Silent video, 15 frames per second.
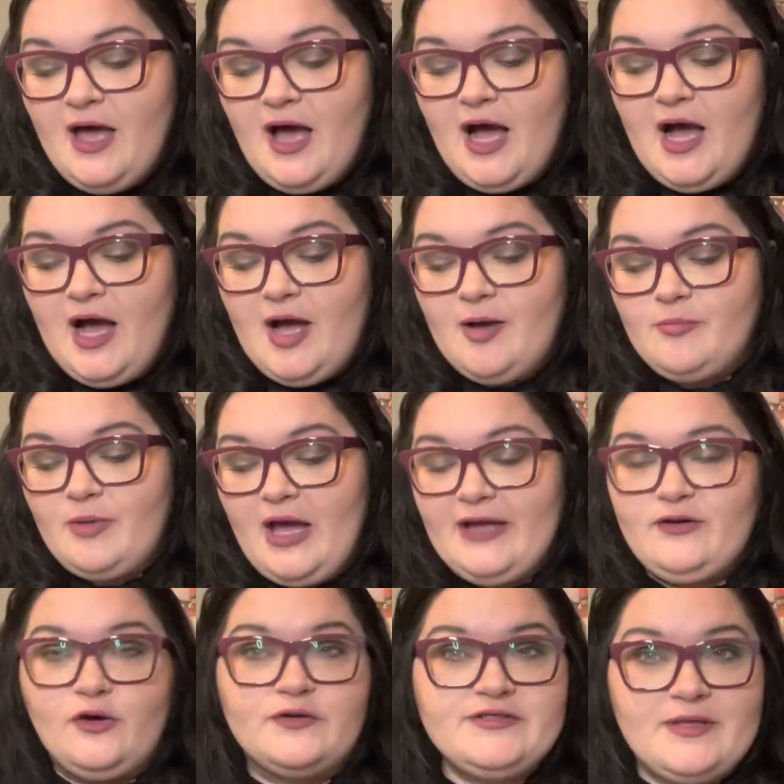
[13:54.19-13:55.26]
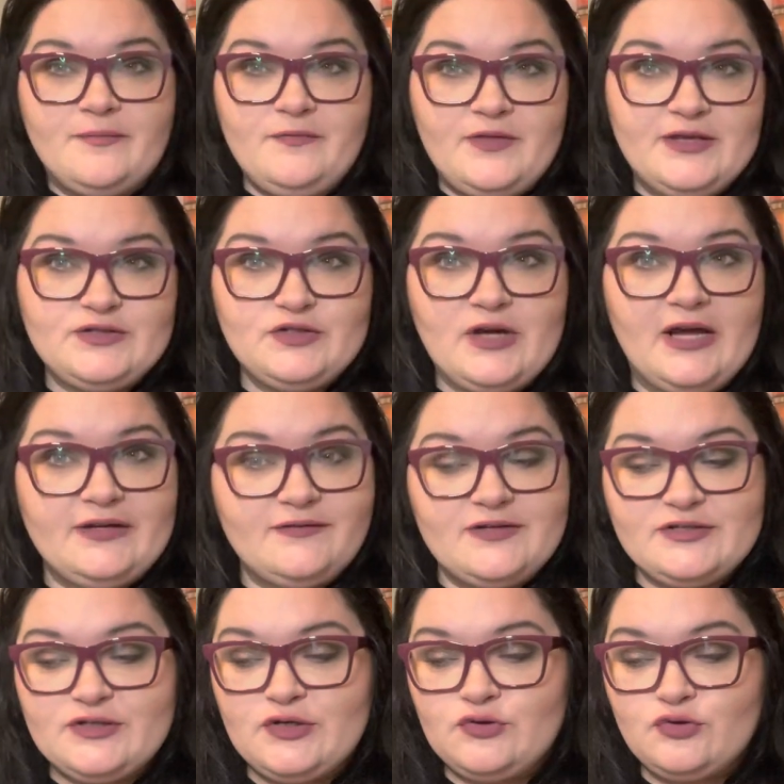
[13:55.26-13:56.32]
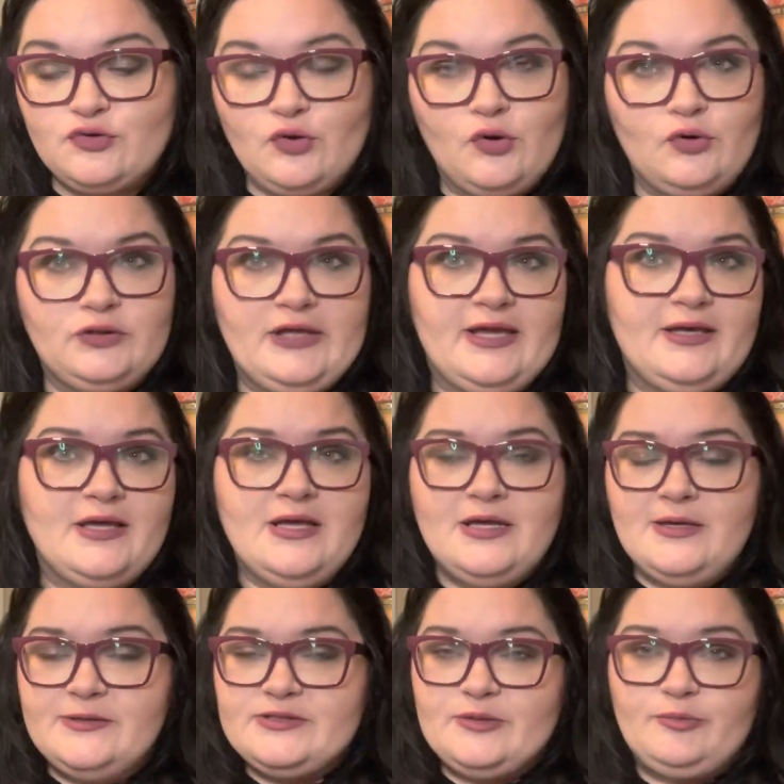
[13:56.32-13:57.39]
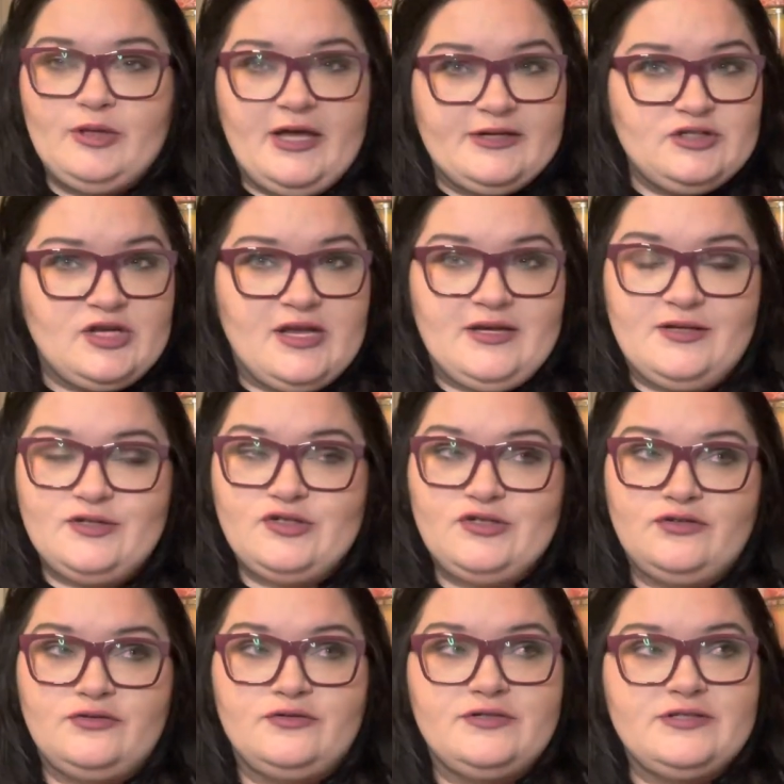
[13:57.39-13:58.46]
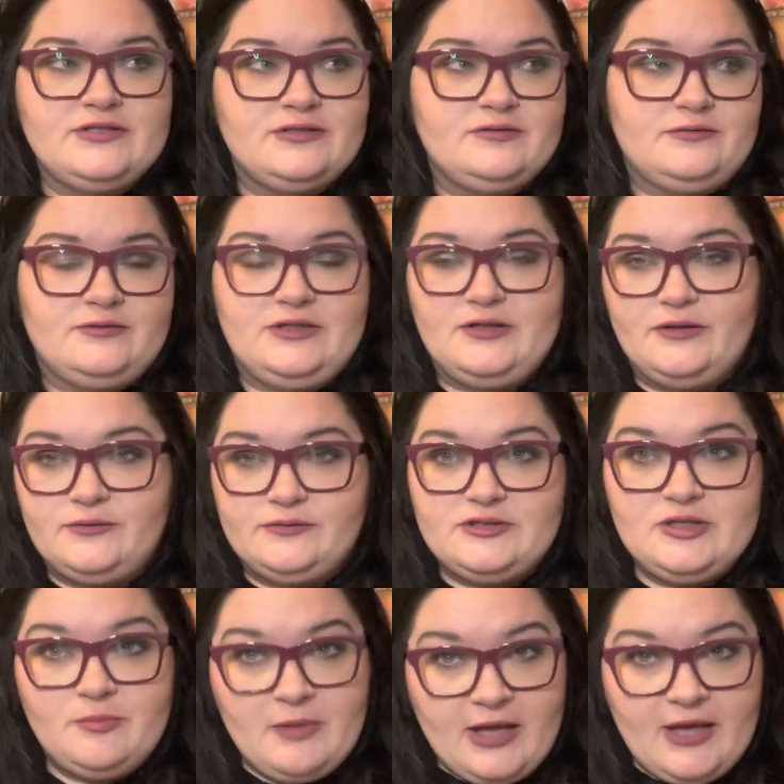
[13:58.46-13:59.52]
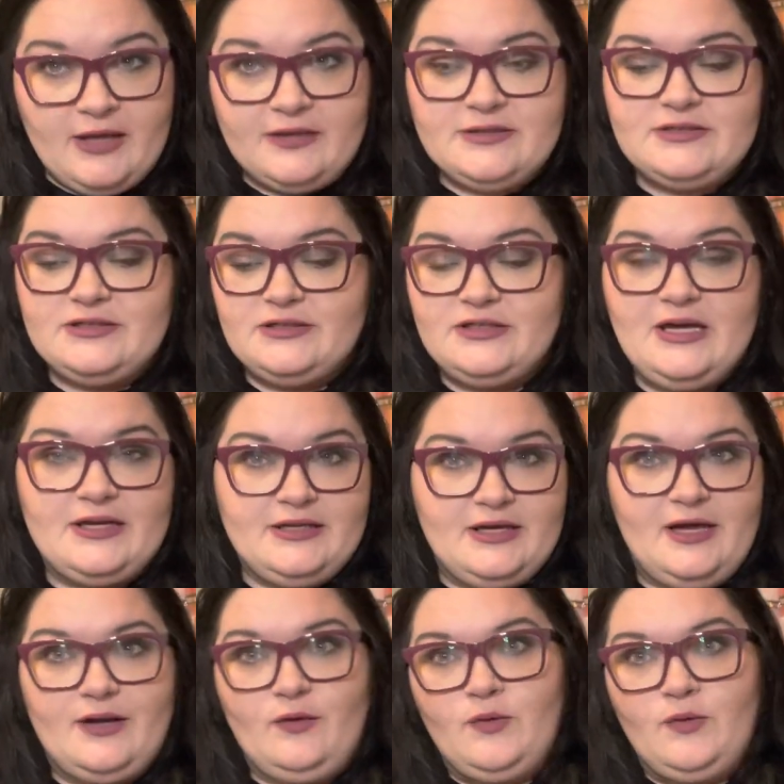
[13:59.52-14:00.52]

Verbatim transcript: Um, I know some things are out of his control, like supply chain issues, you know, demand, yada, yada.